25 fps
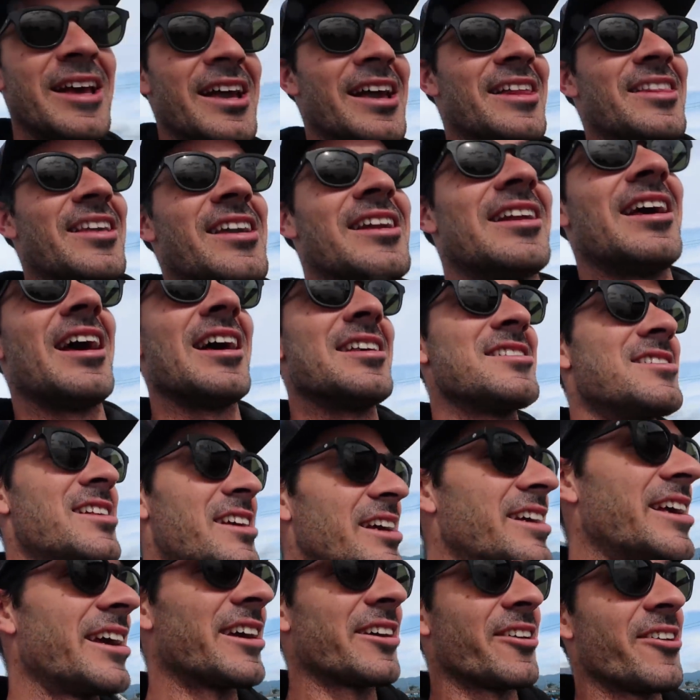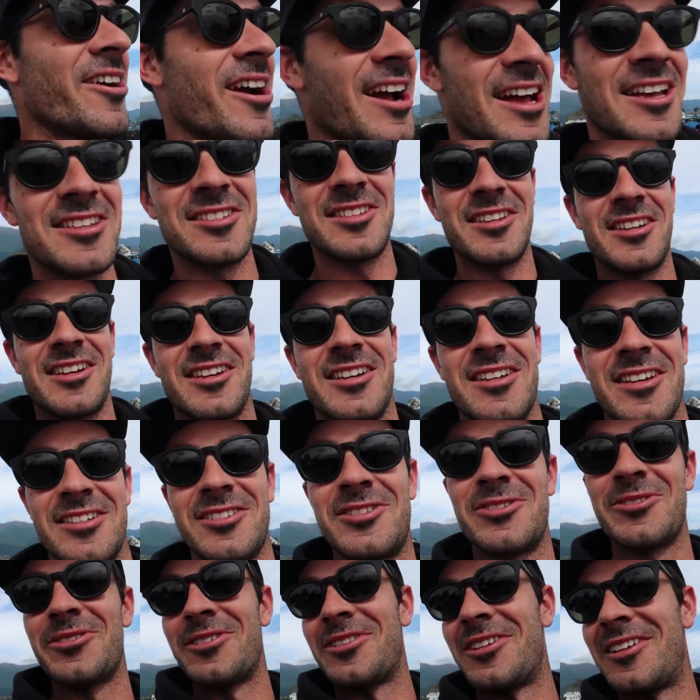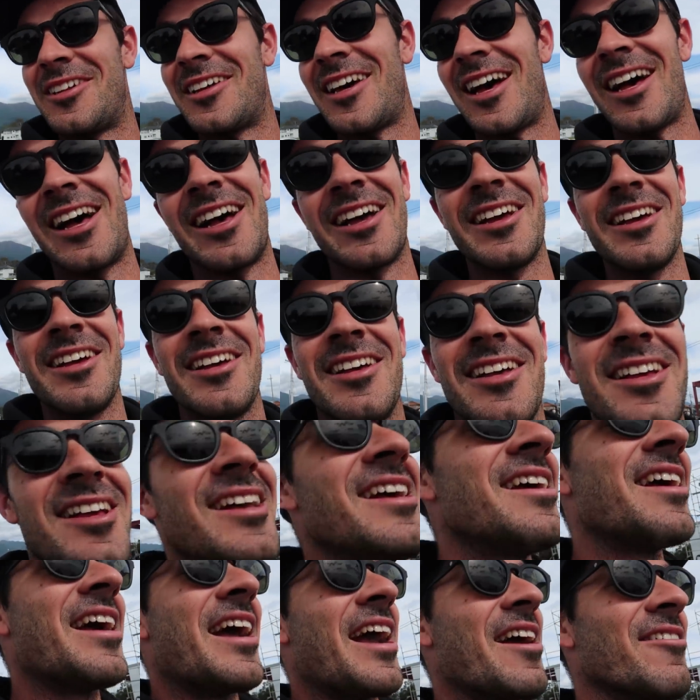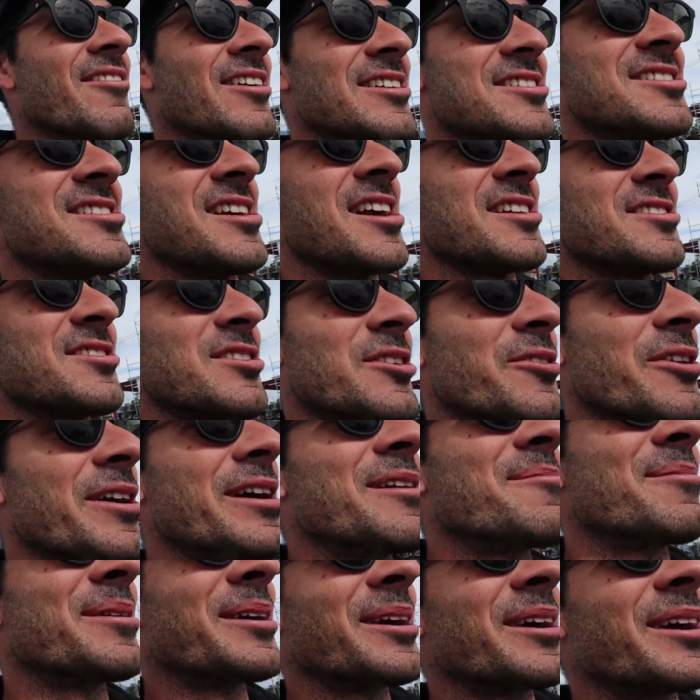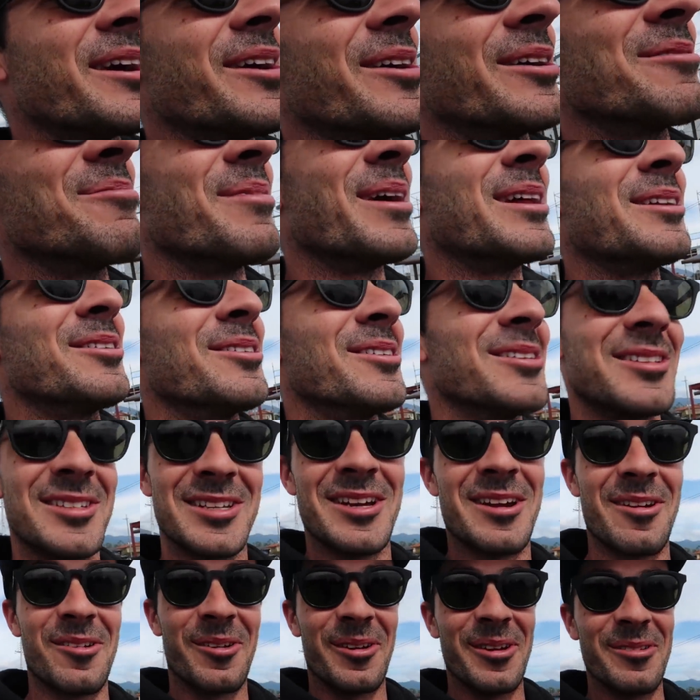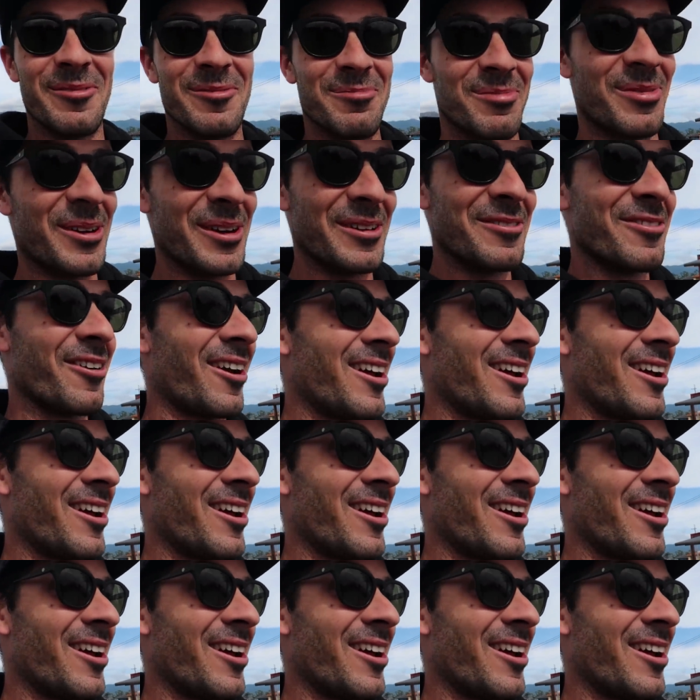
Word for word: And then as they get crazier during the day, everyone starts screaming, going mental. It's going to be pretty